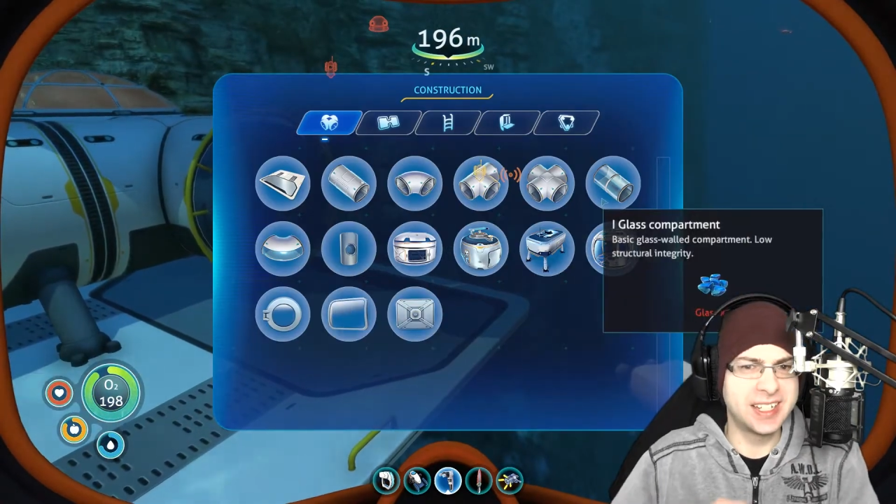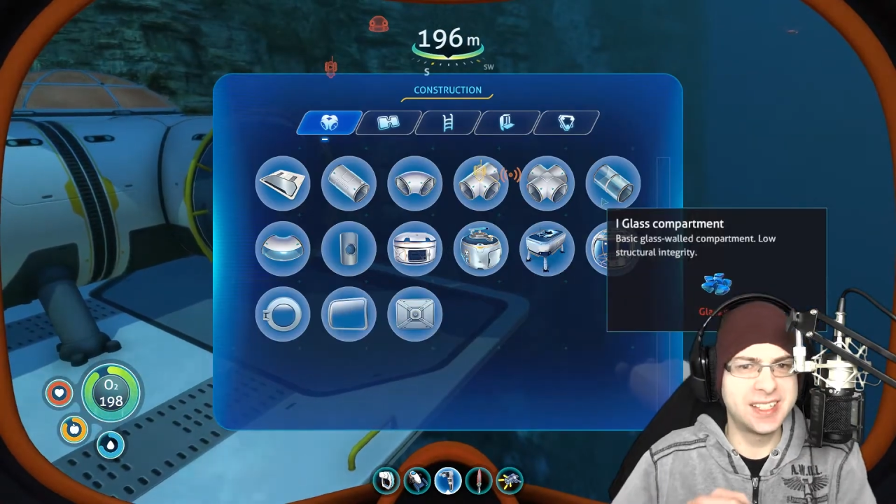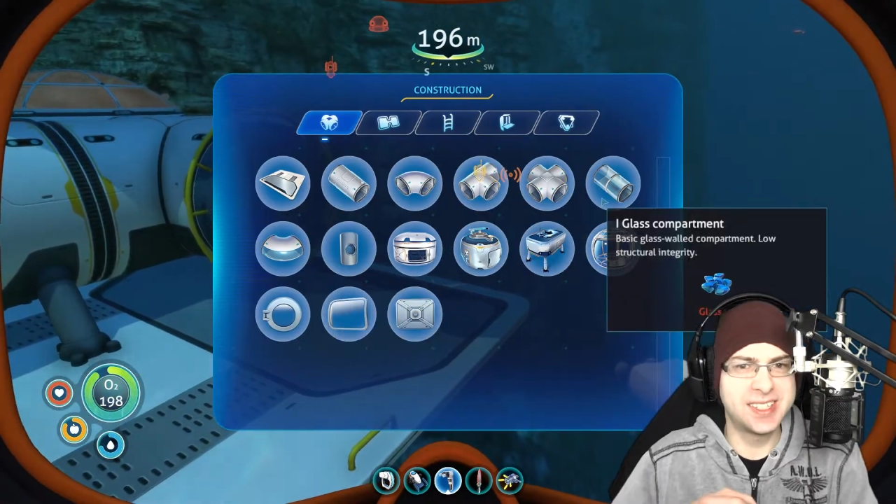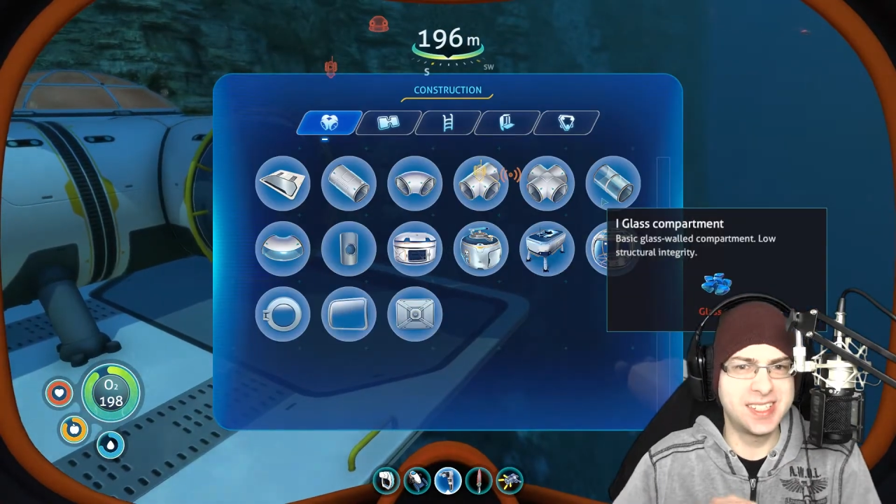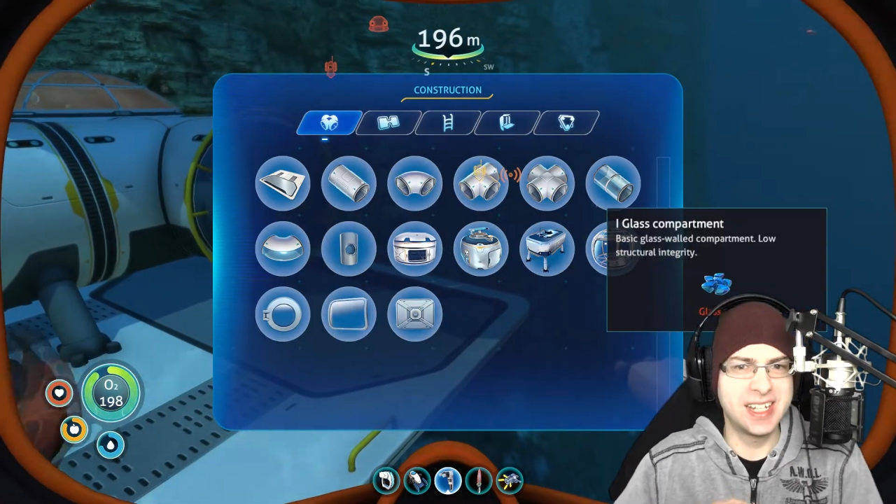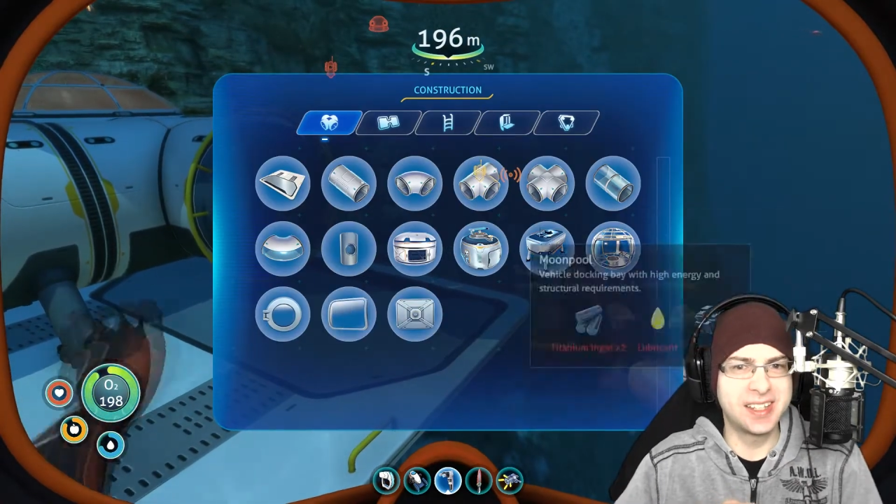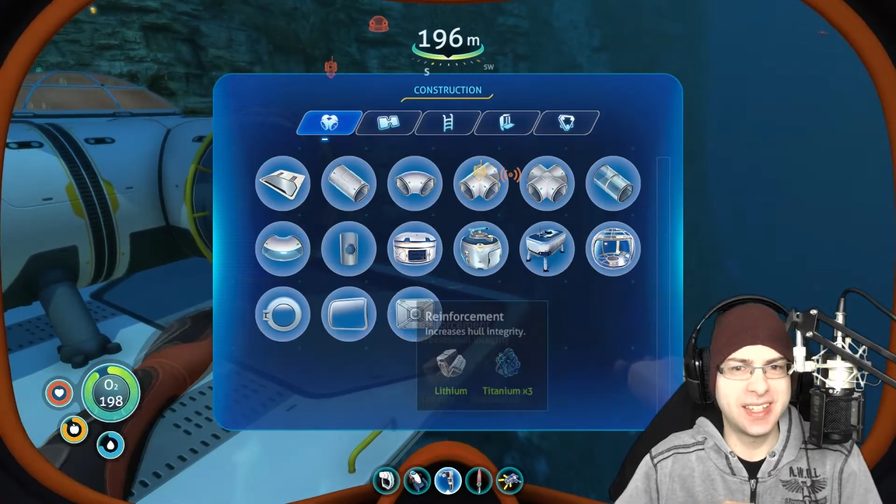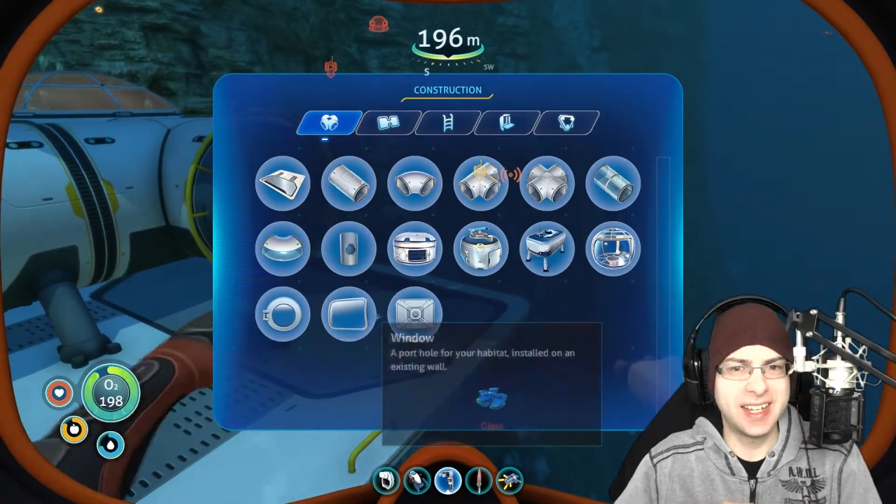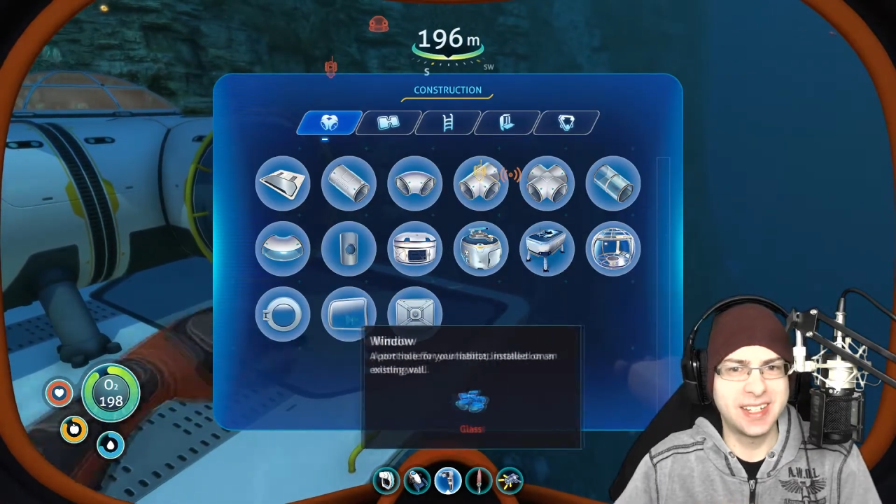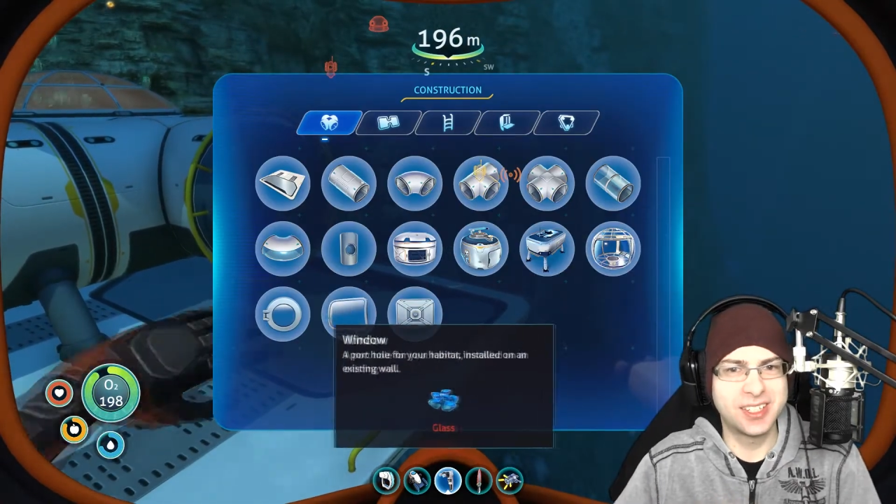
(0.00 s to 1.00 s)
can see on
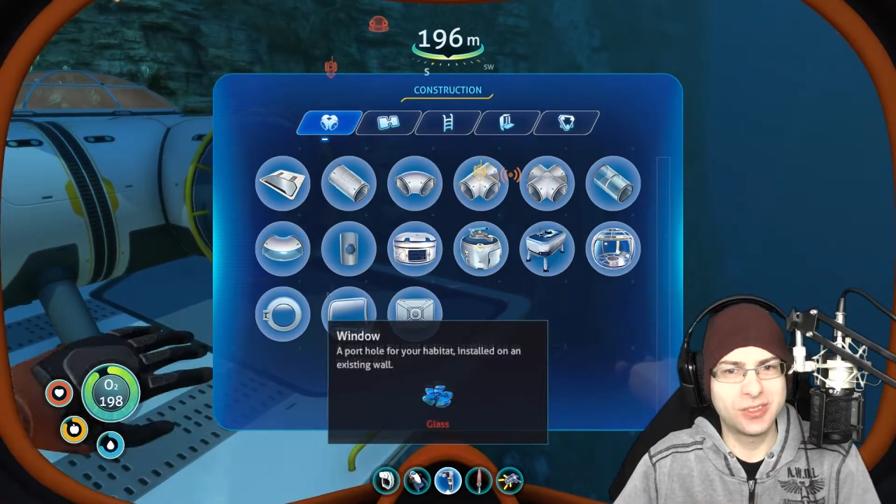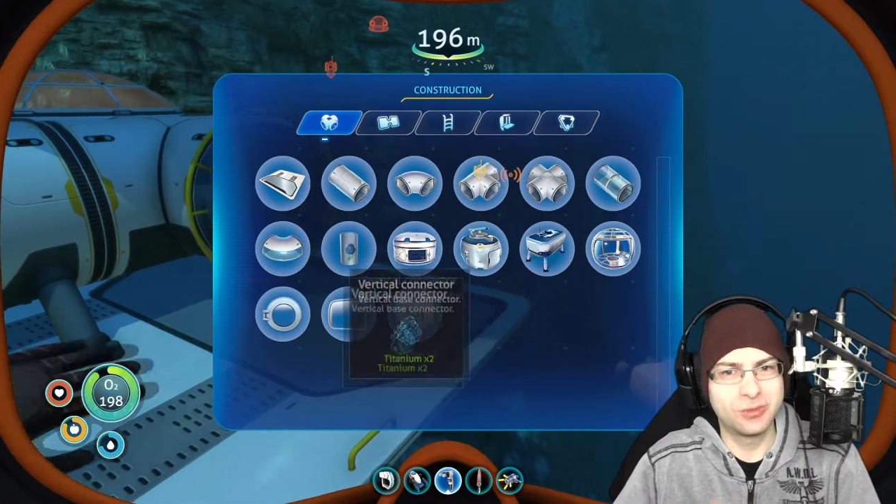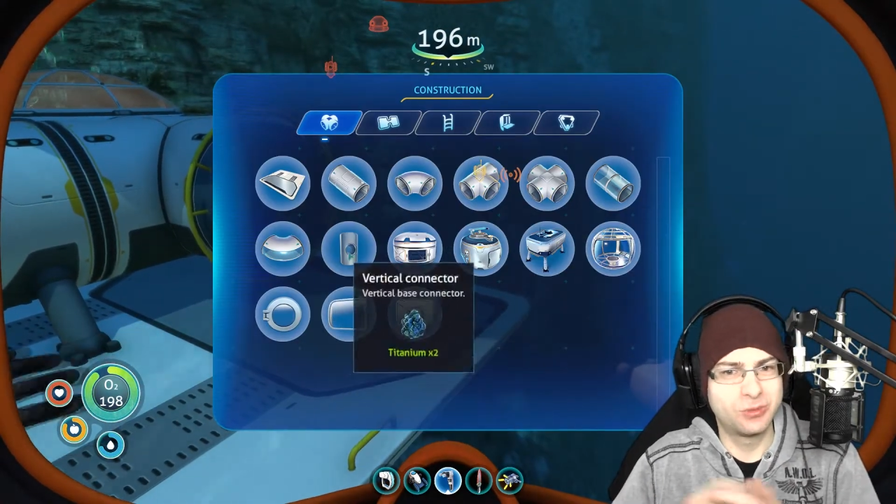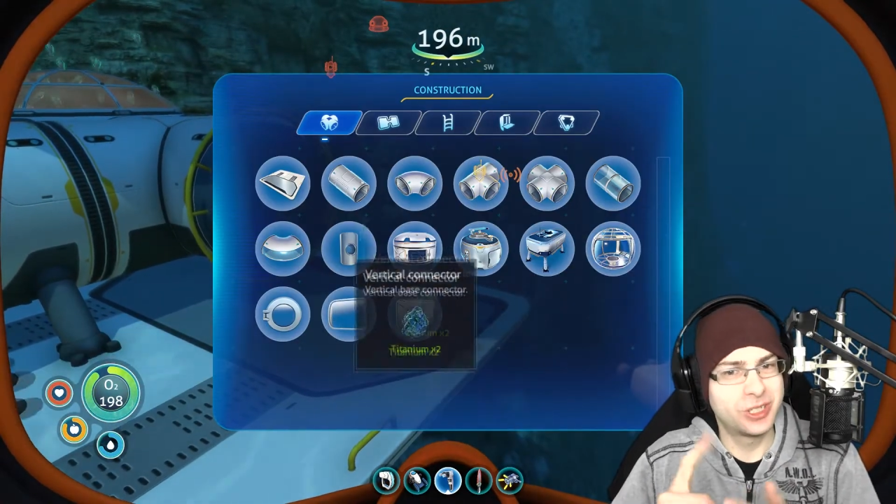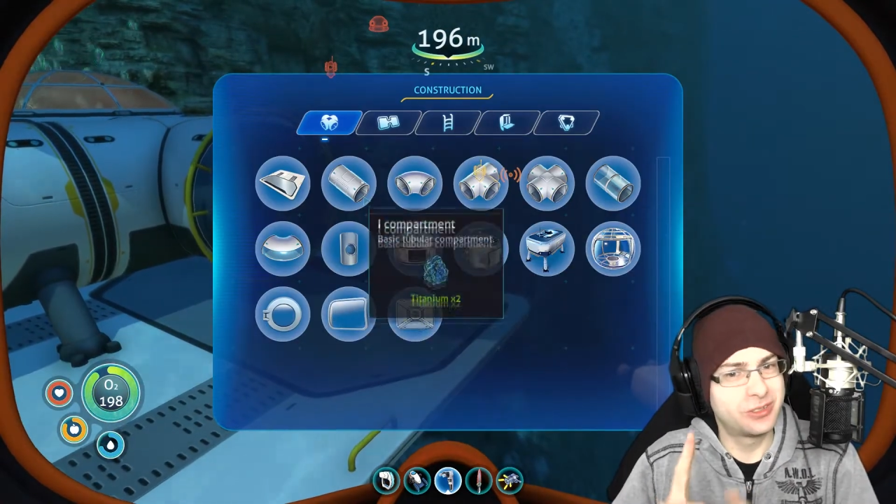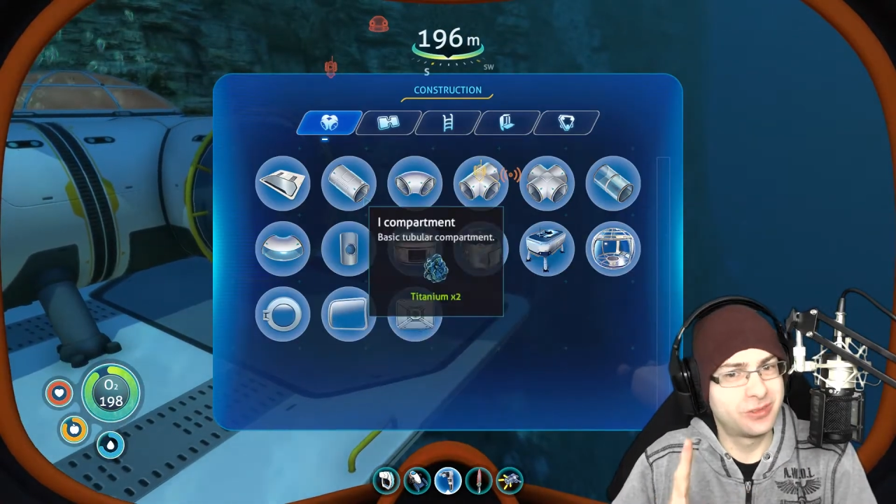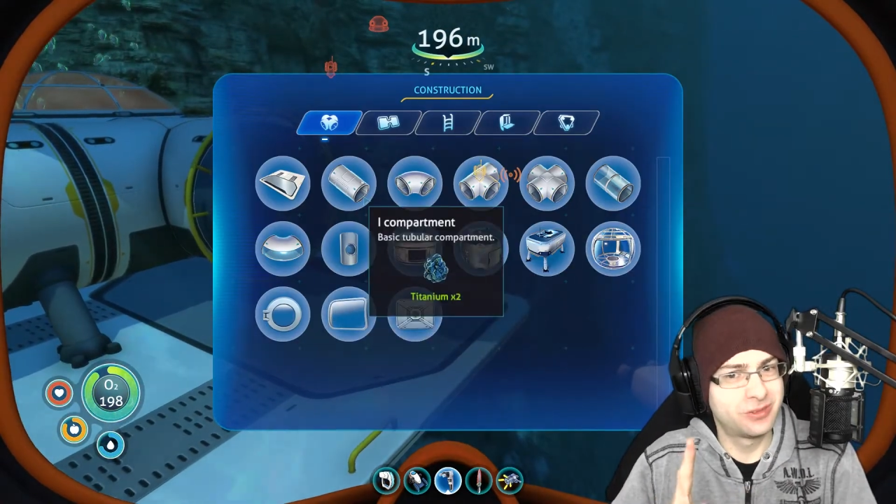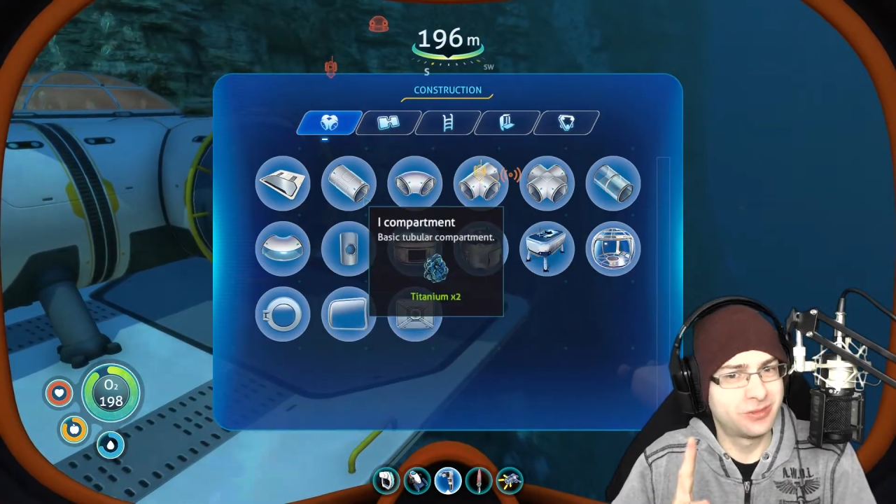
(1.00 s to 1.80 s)
that is one of,